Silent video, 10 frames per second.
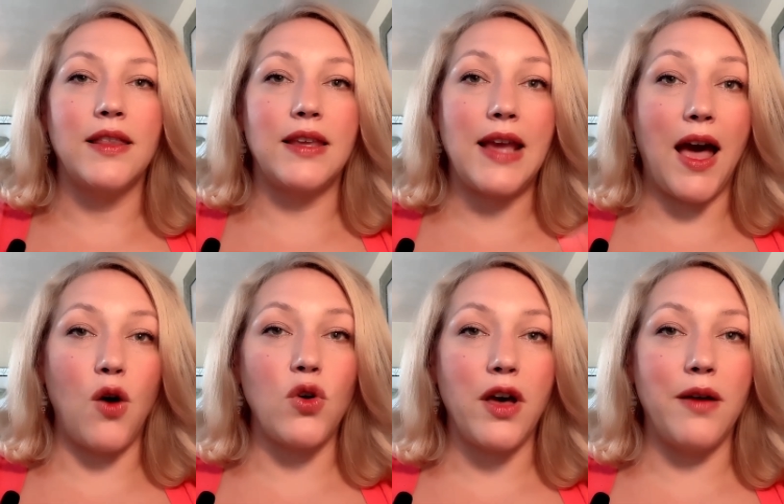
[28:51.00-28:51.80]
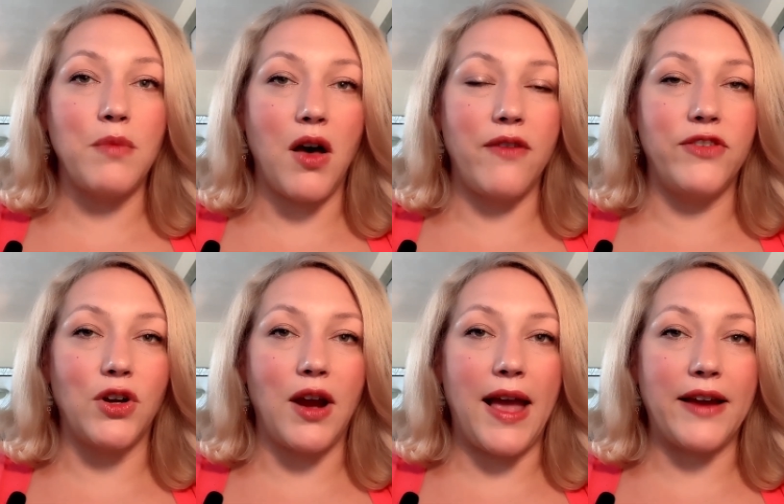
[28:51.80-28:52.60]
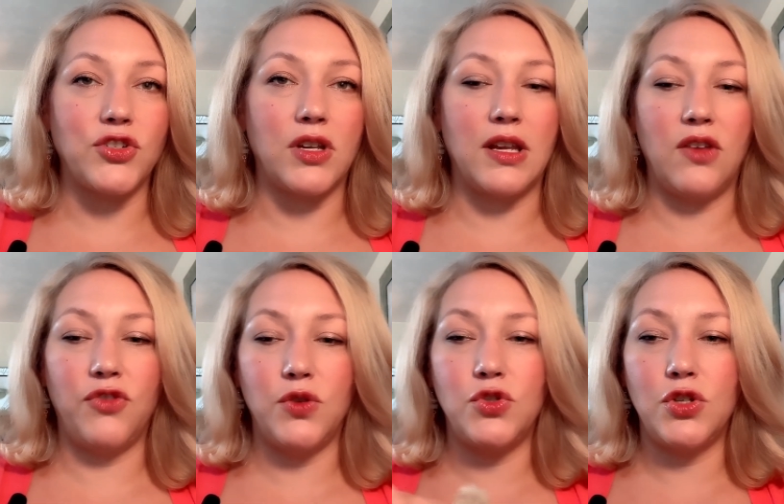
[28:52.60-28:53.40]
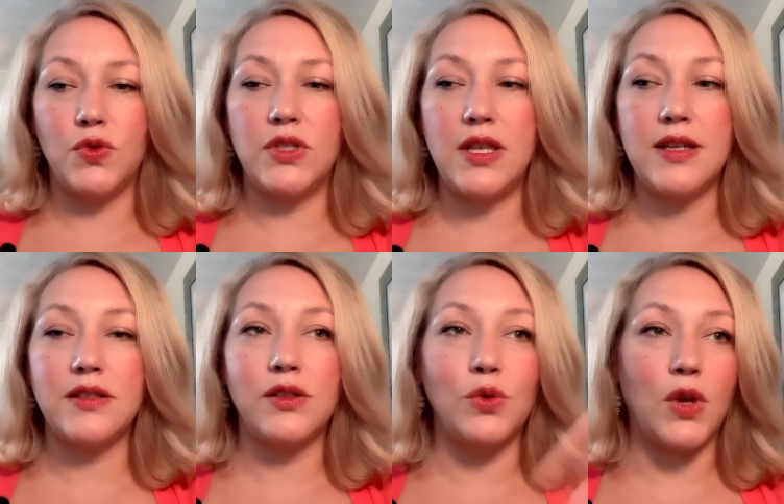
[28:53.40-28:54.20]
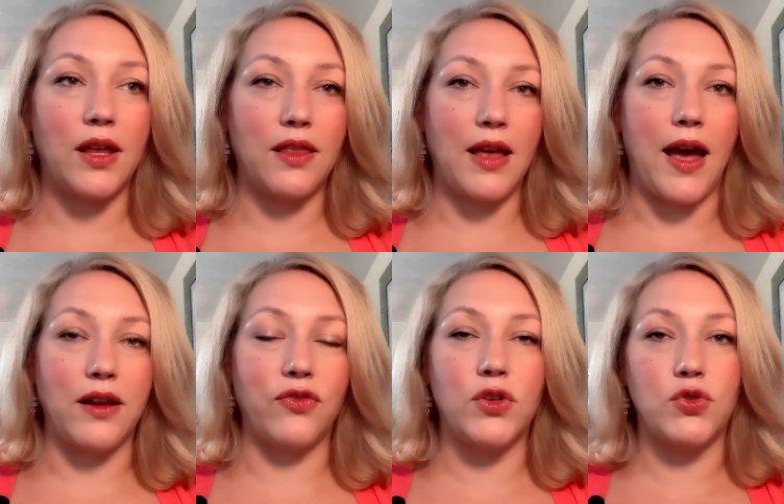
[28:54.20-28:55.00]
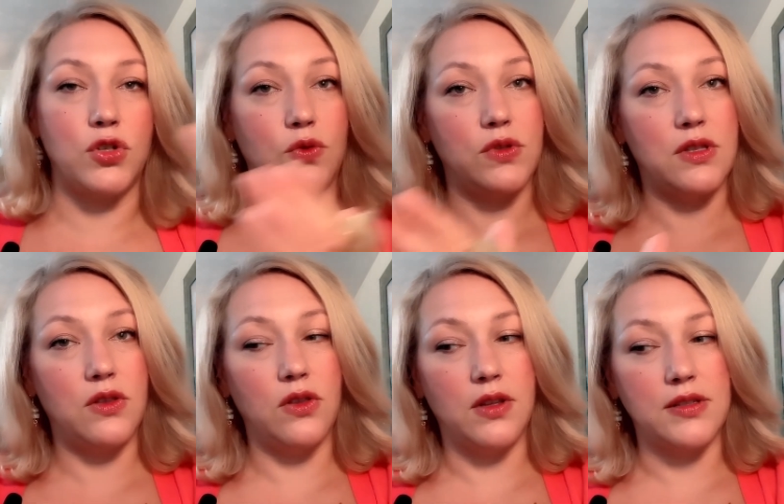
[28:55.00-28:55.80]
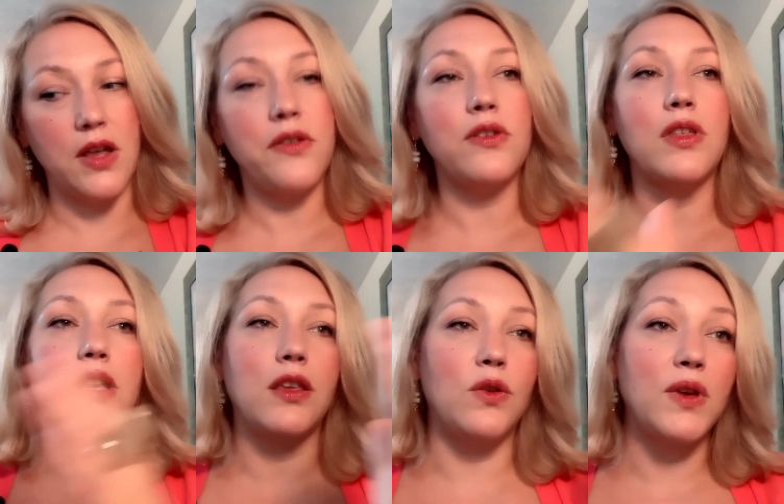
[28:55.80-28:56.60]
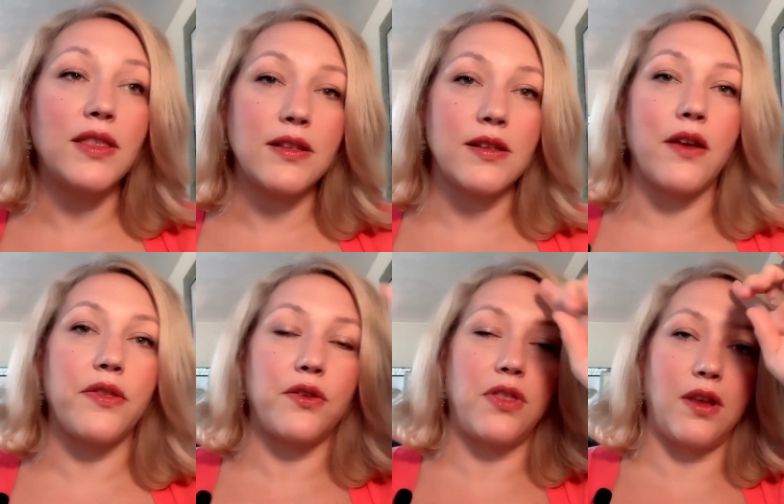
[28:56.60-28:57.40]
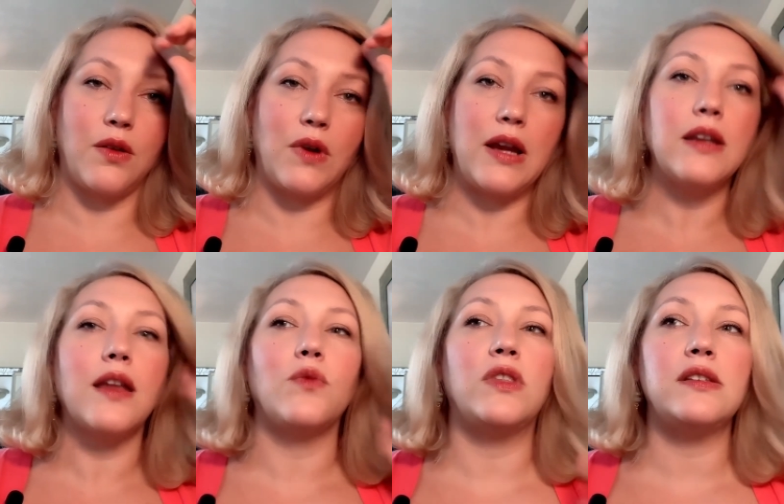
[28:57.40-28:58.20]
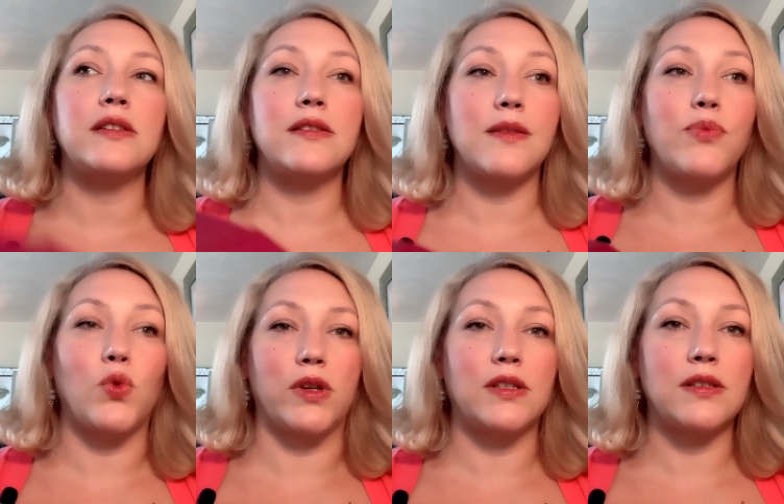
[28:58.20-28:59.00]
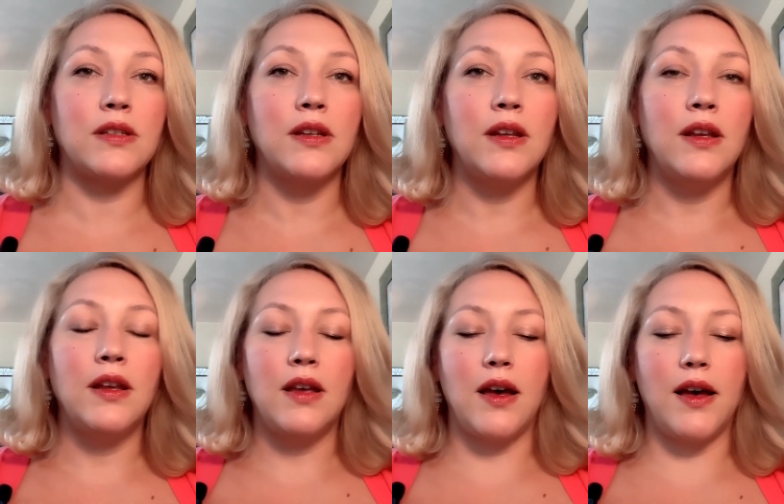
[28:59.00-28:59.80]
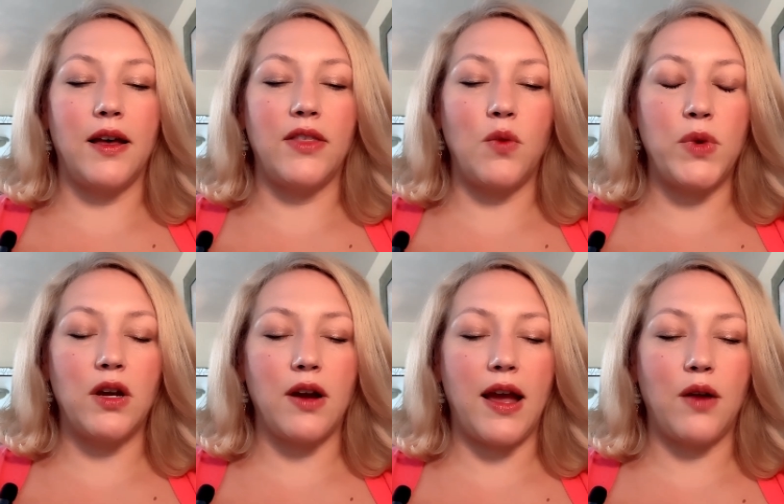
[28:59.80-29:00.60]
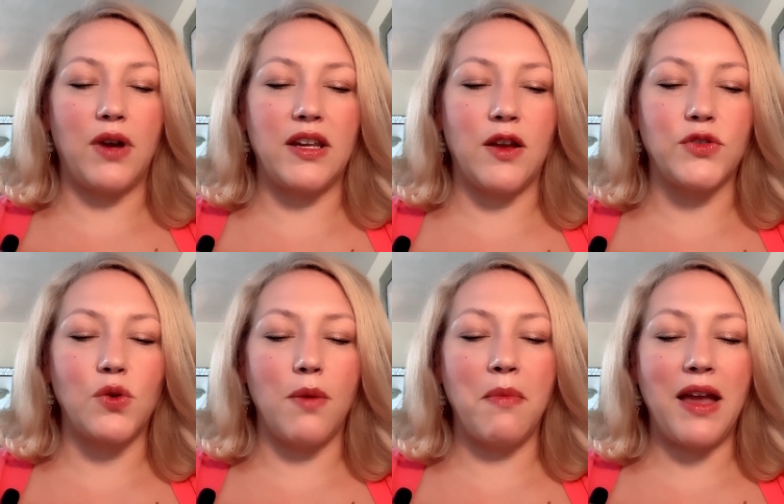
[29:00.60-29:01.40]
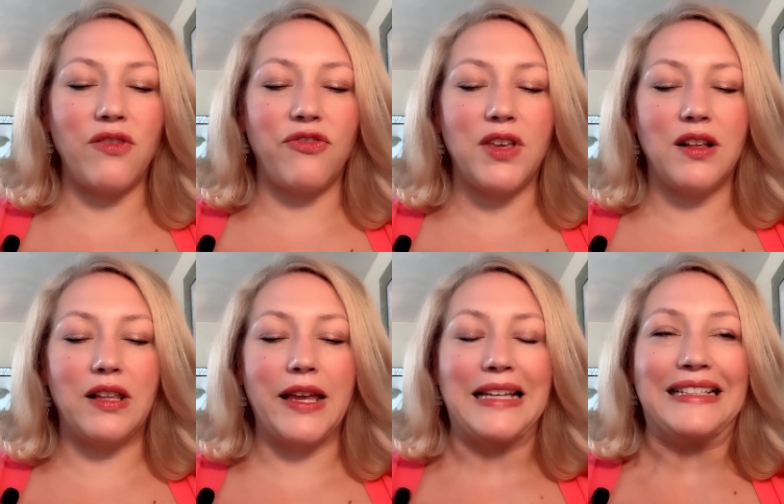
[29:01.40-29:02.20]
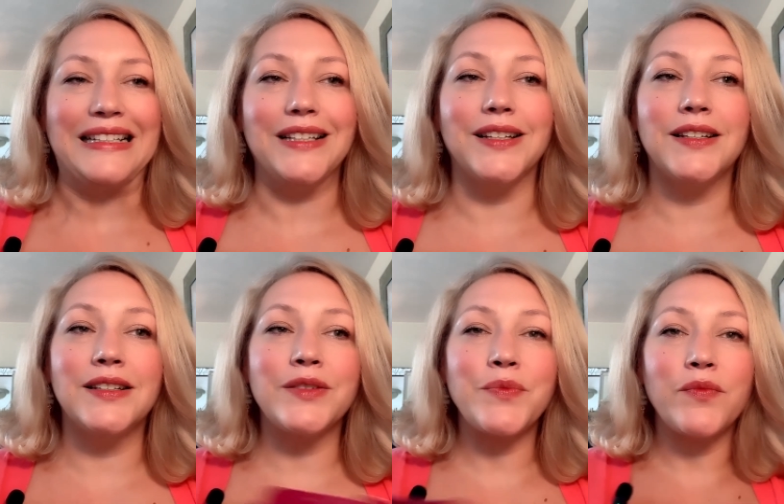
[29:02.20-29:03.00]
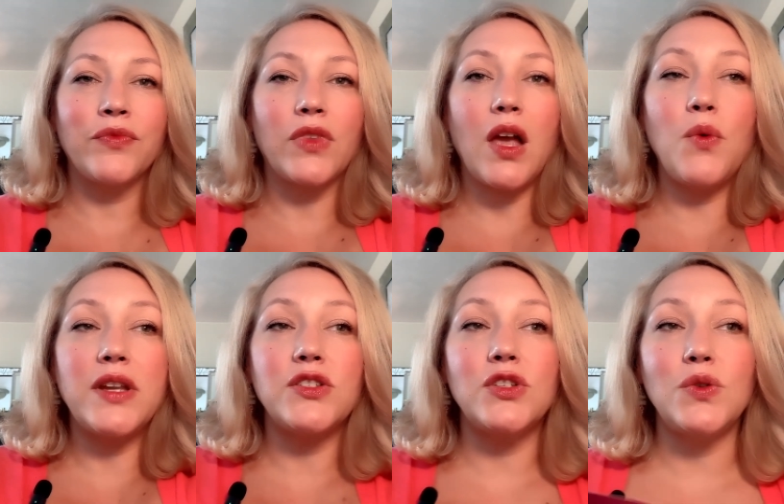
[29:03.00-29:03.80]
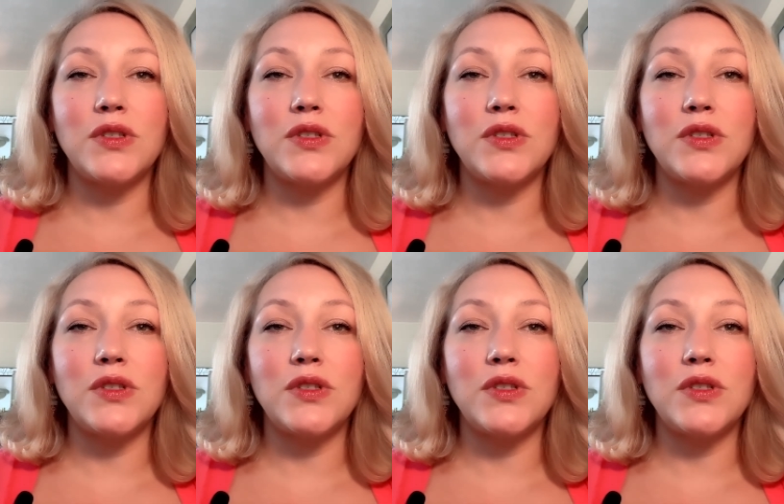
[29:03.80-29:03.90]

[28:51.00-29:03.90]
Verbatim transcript: the outcome of your action. If you choose this, you get that. If you choose this other thing, you get this other thing, right? And this is the point. Uh, that we are at right now. So it might feel like I want to do